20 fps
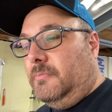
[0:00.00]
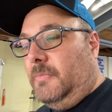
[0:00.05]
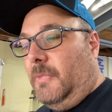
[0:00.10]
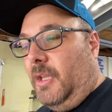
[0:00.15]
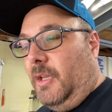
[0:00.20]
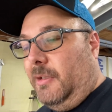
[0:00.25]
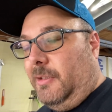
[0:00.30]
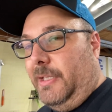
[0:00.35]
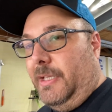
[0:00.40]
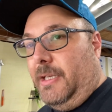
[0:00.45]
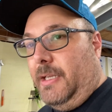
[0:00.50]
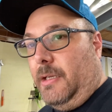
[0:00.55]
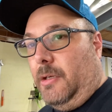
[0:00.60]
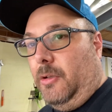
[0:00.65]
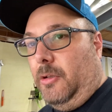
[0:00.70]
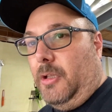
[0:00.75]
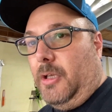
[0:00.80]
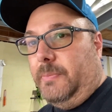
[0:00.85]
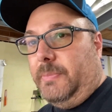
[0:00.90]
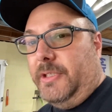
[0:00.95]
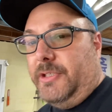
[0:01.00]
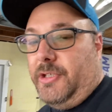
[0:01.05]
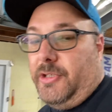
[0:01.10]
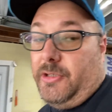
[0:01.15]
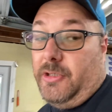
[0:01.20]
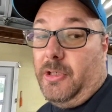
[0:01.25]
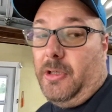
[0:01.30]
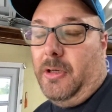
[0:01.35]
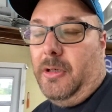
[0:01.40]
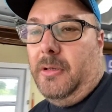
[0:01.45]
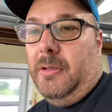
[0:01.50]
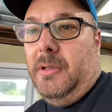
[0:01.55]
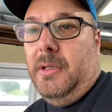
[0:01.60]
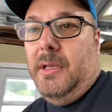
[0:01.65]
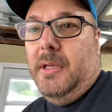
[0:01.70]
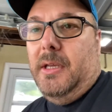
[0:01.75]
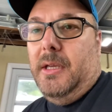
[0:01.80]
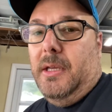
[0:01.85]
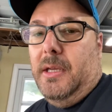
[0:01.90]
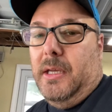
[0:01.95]
cleaned it all up as you saw,
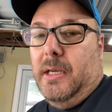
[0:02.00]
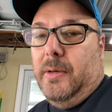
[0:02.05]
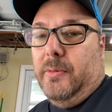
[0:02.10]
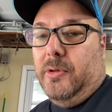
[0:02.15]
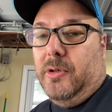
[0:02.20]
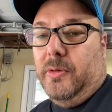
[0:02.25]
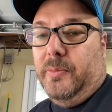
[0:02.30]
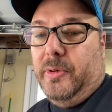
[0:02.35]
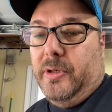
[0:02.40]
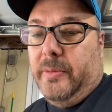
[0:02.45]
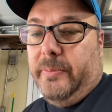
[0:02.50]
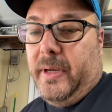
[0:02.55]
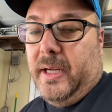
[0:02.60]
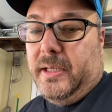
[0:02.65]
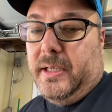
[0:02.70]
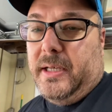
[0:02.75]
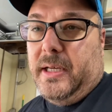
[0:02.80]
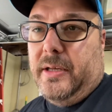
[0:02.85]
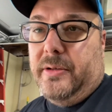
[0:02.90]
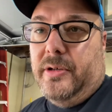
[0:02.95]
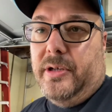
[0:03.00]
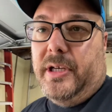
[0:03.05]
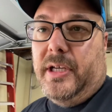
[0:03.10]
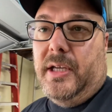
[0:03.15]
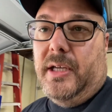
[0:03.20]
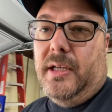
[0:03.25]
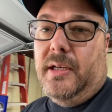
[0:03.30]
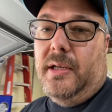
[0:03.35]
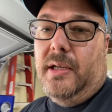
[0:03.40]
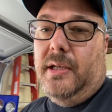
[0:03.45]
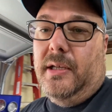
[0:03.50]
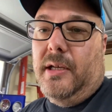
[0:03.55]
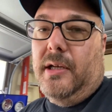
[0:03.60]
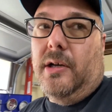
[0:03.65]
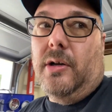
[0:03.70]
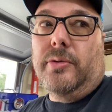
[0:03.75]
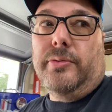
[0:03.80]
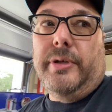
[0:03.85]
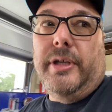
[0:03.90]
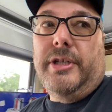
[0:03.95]
and we're gonna put it back together again, and then
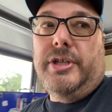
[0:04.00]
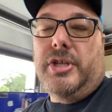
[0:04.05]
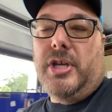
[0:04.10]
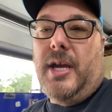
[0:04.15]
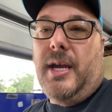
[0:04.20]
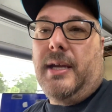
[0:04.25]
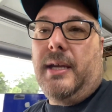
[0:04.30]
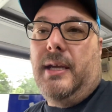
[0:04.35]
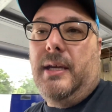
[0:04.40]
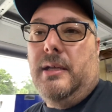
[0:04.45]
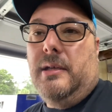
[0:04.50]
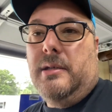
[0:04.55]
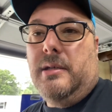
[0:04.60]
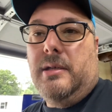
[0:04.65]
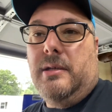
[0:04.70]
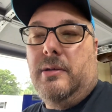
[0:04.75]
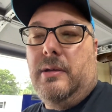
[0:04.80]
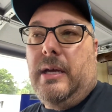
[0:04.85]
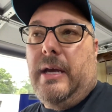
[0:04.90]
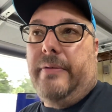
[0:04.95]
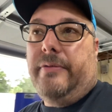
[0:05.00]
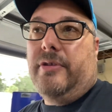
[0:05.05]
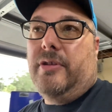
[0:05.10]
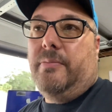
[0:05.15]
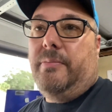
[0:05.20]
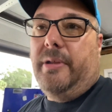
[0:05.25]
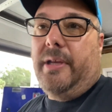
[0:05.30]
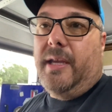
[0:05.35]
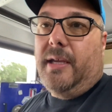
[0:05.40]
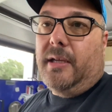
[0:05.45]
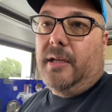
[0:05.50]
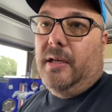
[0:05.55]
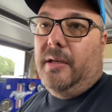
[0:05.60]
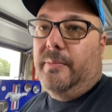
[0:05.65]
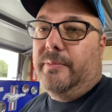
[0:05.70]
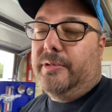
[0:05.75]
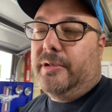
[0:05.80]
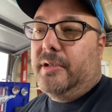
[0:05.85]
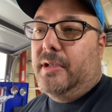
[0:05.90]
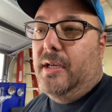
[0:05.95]
I'll recheck it after the plate
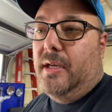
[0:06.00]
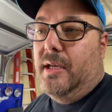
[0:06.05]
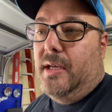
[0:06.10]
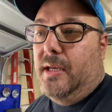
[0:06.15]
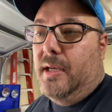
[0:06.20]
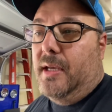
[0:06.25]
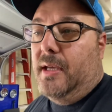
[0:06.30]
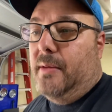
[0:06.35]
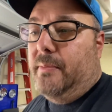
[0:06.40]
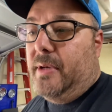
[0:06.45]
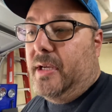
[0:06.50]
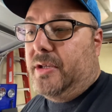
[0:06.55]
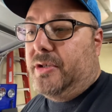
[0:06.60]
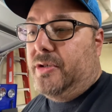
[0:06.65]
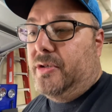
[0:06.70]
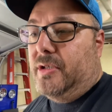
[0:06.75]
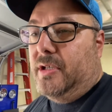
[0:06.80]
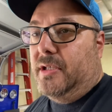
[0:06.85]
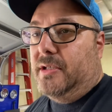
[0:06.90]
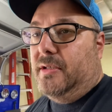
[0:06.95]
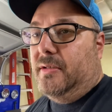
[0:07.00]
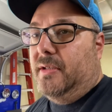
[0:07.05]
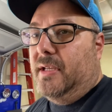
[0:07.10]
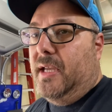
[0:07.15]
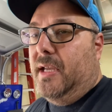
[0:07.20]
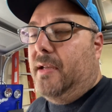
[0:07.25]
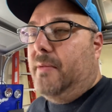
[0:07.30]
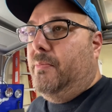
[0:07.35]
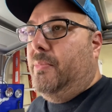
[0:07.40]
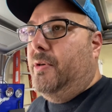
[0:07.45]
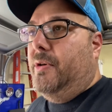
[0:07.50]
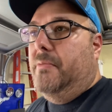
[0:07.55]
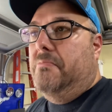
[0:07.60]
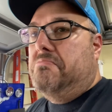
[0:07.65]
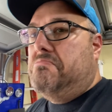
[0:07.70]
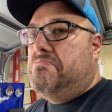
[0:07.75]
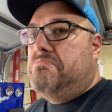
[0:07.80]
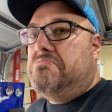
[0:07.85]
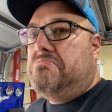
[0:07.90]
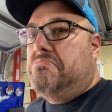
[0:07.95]
comes and make sure it doesn't leak, but
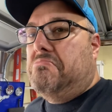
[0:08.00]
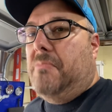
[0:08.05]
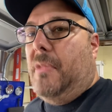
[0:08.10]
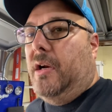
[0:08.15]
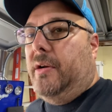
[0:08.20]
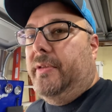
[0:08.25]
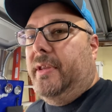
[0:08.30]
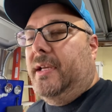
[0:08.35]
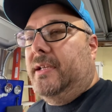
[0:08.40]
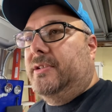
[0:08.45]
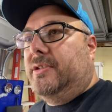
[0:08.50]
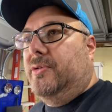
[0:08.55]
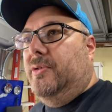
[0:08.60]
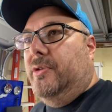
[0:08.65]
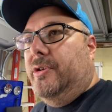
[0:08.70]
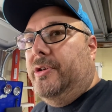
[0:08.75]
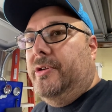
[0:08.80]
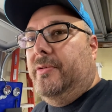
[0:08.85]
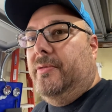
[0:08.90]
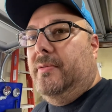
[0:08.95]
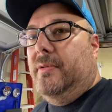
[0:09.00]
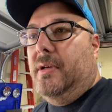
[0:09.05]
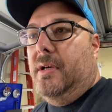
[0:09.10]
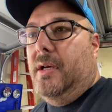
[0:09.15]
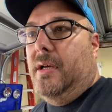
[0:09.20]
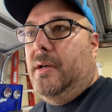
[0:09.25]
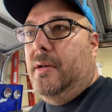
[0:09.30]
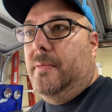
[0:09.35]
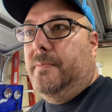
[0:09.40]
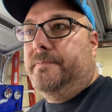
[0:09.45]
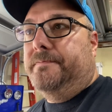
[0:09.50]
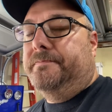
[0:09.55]
I don't think it's going to.